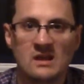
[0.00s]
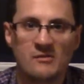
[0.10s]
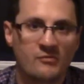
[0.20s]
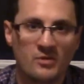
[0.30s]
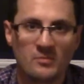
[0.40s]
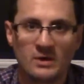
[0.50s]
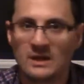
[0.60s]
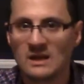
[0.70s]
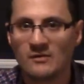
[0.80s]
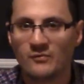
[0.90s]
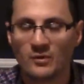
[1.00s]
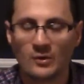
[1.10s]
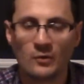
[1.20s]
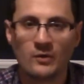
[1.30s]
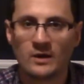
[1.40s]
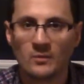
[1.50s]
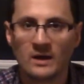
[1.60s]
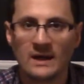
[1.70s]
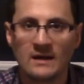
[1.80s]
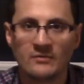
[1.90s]
in it for the money, in it for the glory,
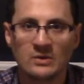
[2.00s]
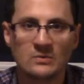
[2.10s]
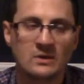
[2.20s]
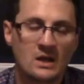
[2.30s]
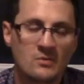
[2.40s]
what have you,